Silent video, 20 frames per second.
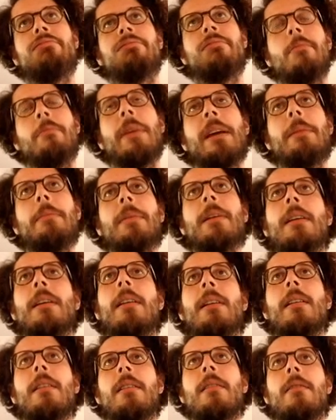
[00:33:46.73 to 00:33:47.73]

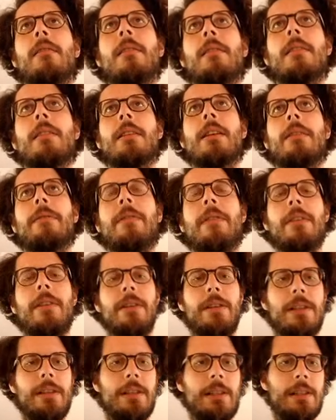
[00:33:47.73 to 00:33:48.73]
maybe
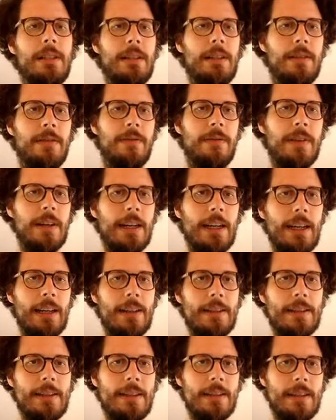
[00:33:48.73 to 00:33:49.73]
traverse
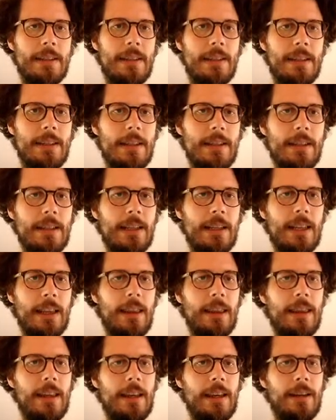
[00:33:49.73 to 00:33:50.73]
files. And
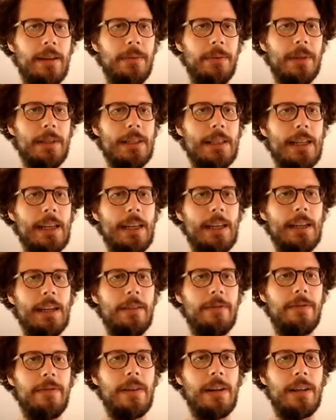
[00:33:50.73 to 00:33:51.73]
then we take a
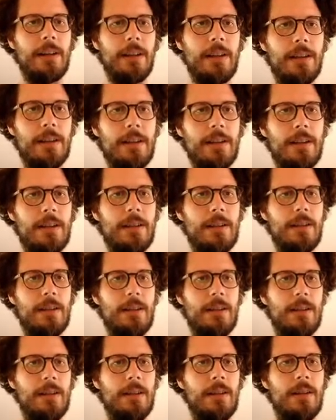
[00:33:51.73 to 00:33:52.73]

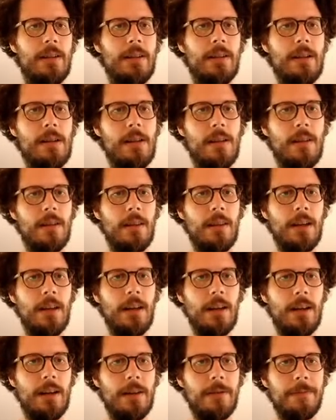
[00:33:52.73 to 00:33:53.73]
function
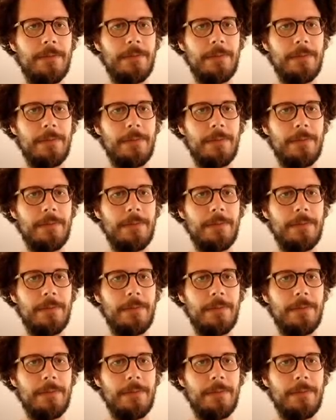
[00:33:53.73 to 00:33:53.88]
there.